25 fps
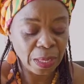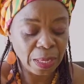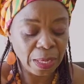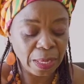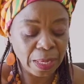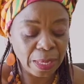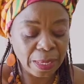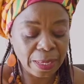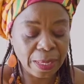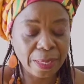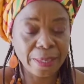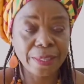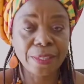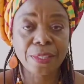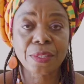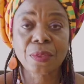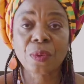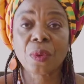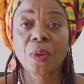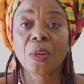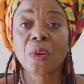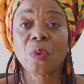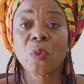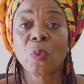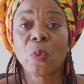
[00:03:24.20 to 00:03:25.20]
that is
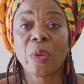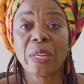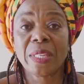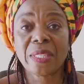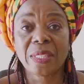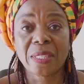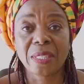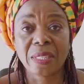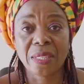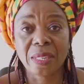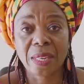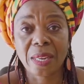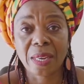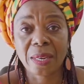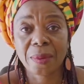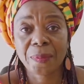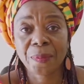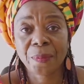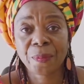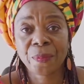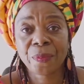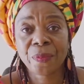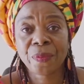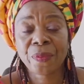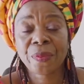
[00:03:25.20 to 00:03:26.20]
called Huentia,
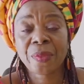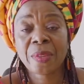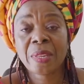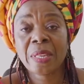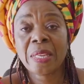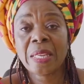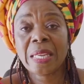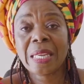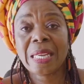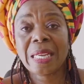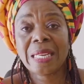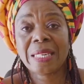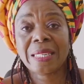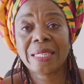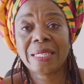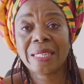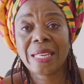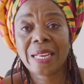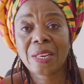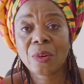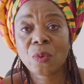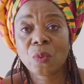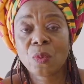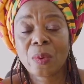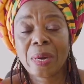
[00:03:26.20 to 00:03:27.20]
and
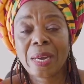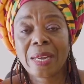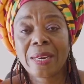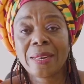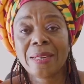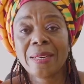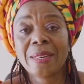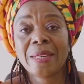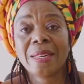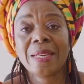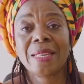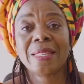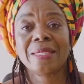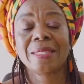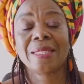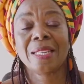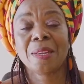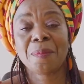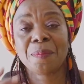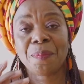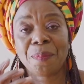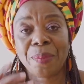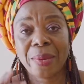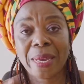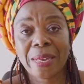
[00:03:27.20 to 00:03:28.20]
that one is
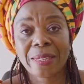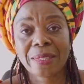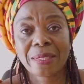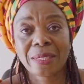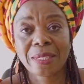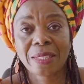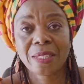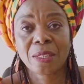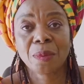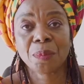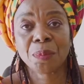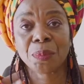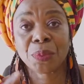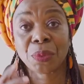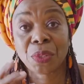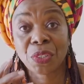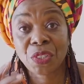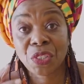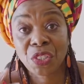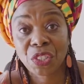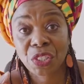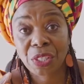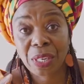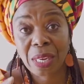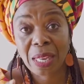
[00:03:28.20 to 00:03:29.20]
the best
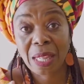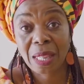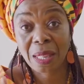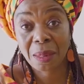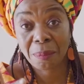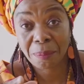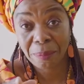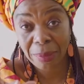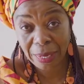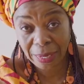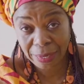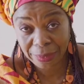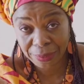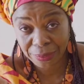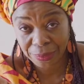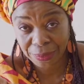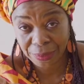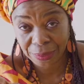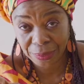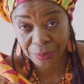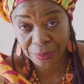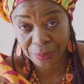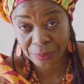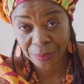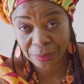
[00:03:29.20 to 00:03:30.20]
bronchial
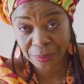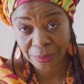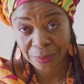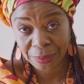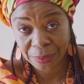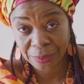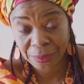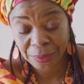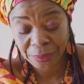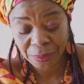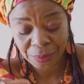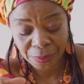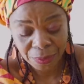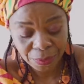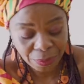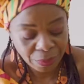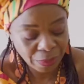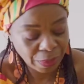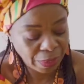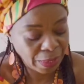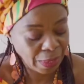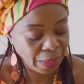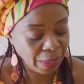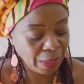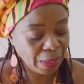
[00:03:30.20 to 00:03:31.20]
medicine.
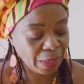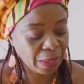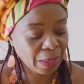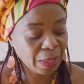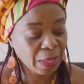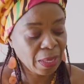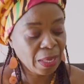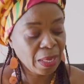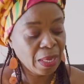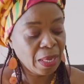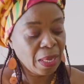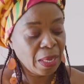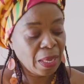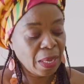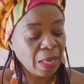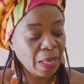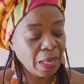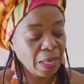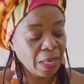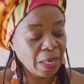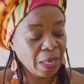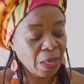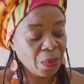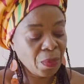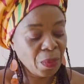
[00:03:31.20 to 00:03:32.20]
Okay,
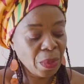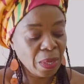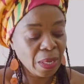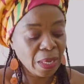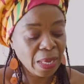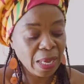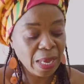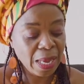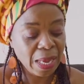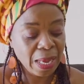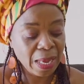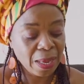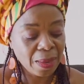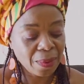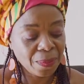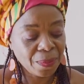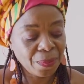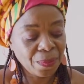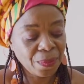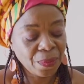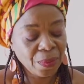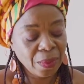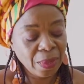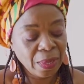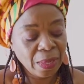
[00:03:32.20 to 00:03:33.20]
and then we have
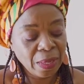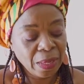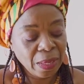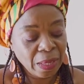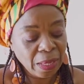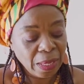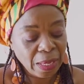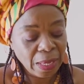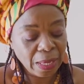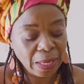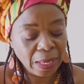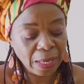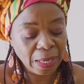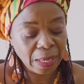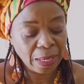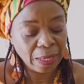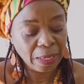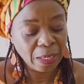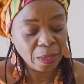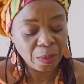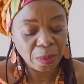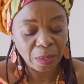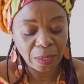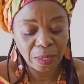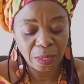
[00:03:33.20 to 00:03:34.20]

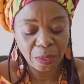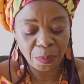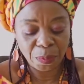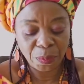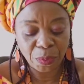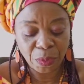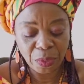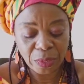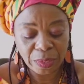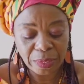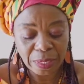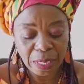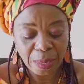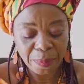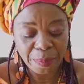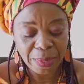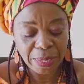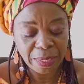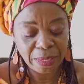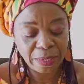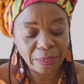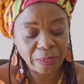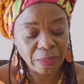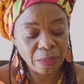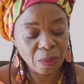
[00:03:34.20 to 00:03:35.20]
the bronchial
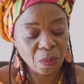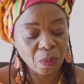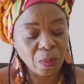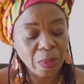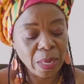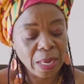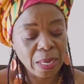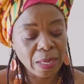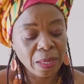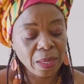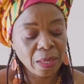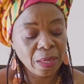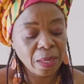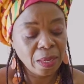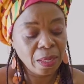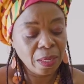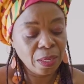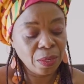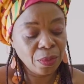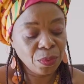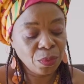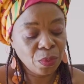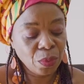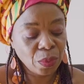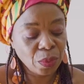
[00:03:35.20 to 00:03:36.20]
medicine one.
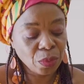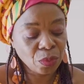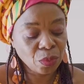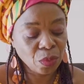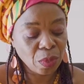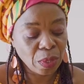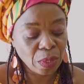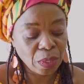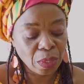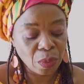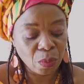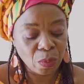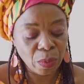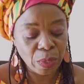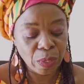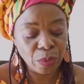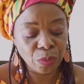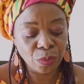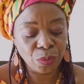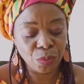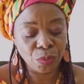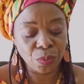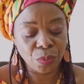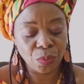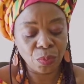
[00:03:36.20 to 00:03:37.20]
It goes all the way
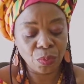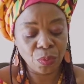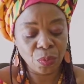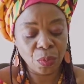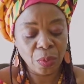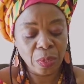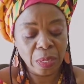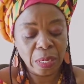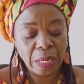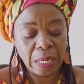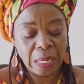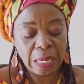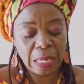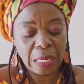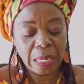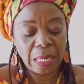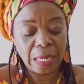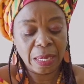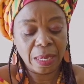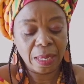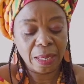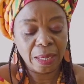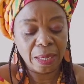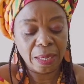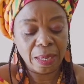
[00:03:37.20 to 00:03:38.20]
to
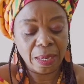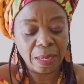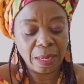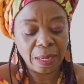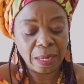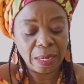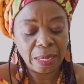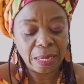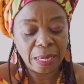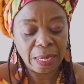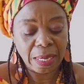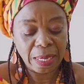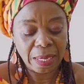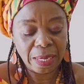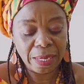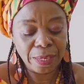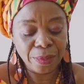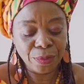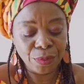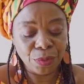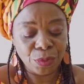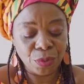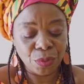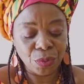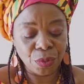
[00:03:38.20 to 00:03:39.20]

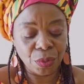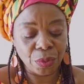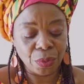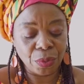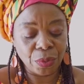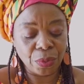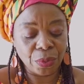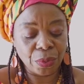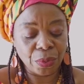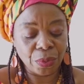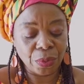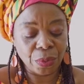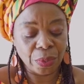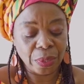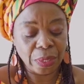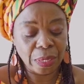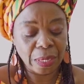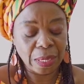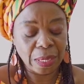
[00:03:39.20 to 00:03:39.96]
cleanse your